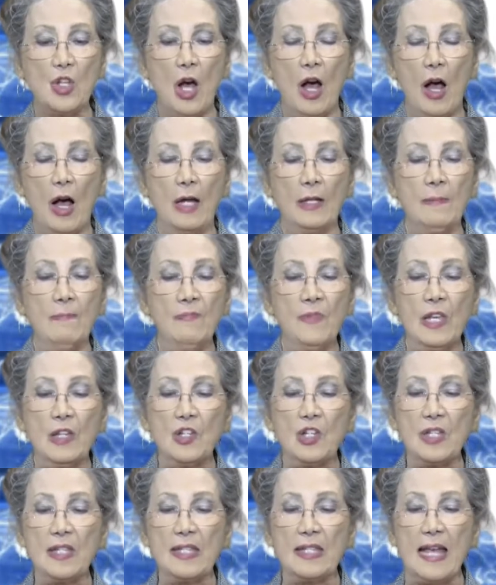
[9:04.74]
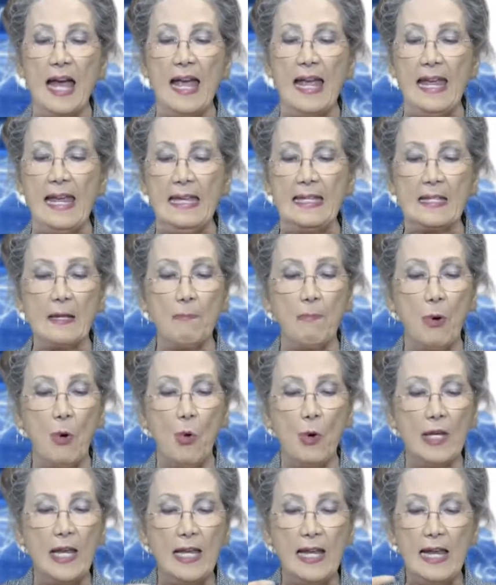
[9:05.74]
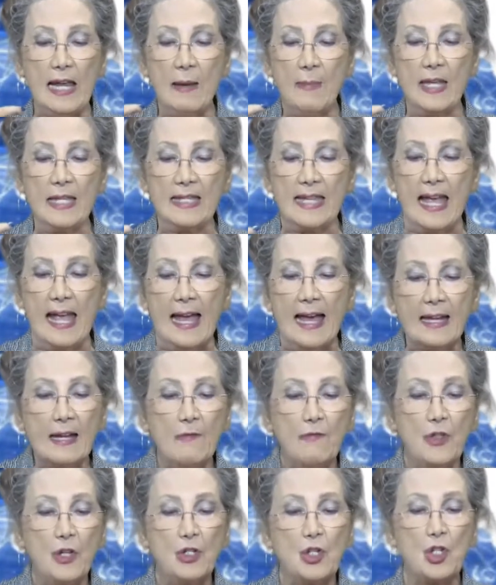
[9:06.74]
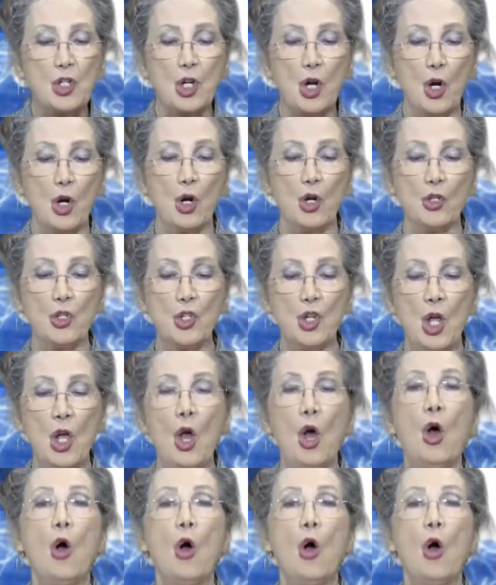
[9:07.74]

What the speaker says: on to say He's appointed Him as head of the church,